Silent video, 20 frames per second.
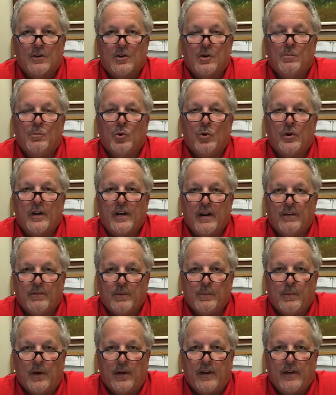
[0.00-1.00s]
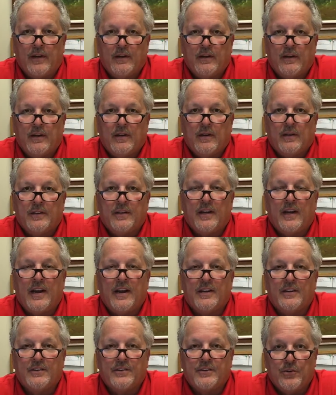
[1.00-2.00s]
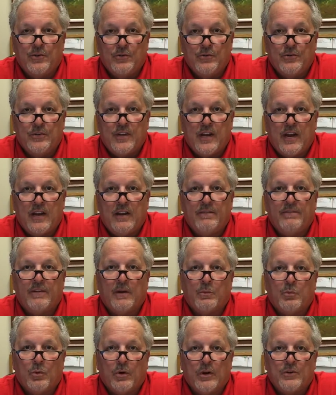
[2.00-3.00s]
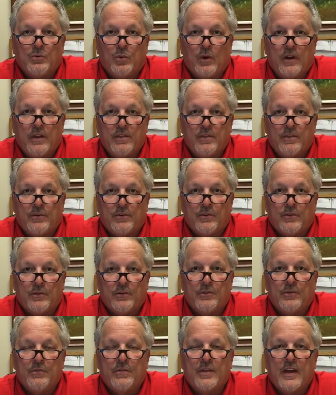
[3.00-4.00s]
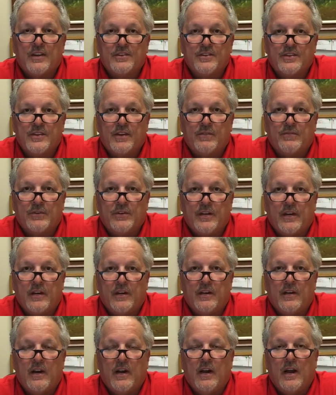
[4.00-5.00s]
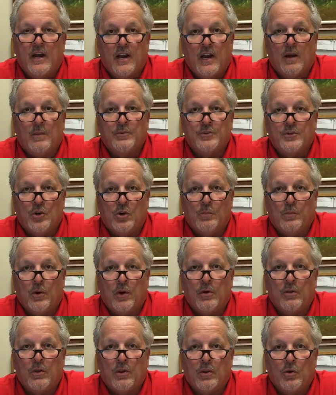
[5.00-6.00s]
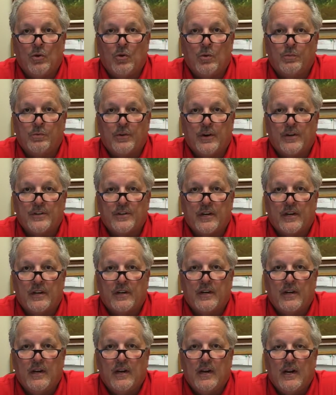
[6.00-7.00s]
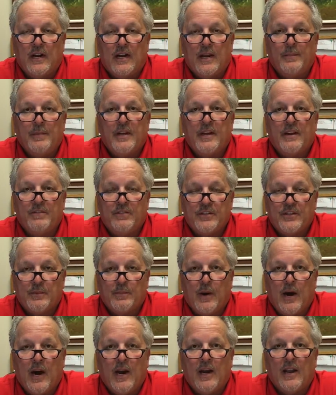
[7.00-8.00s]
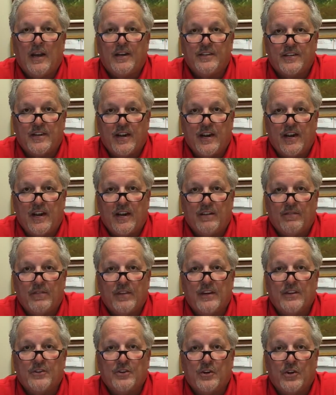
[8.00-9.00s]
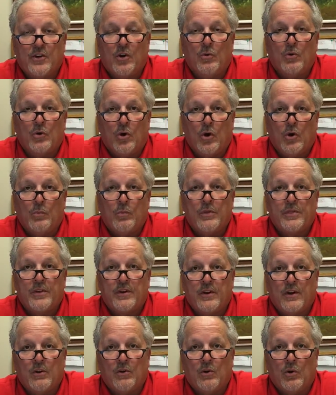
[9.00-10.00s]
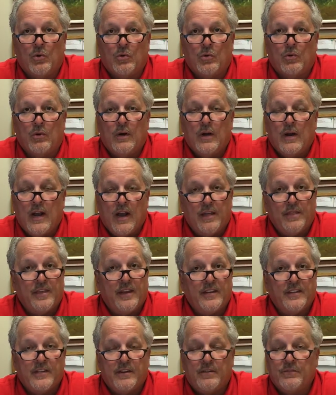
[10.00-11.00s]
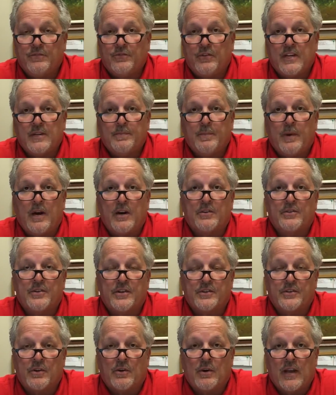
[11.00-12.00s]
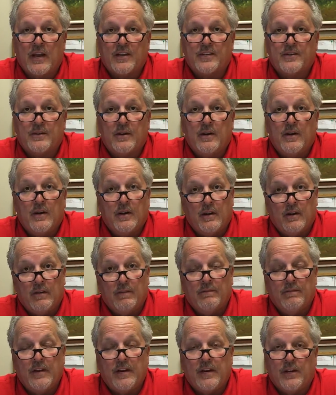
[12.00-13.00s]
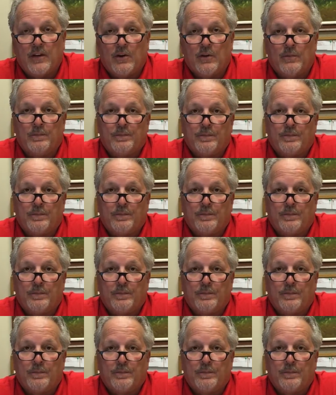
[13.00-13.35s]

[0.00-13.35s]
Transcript: Good morning, everybody. Today is Tuesday, February 23rd, 2017, and I'm Joe Paul, the local president. Let me give you some highlights today of things that are going on within our local and things that have transpired since our last video.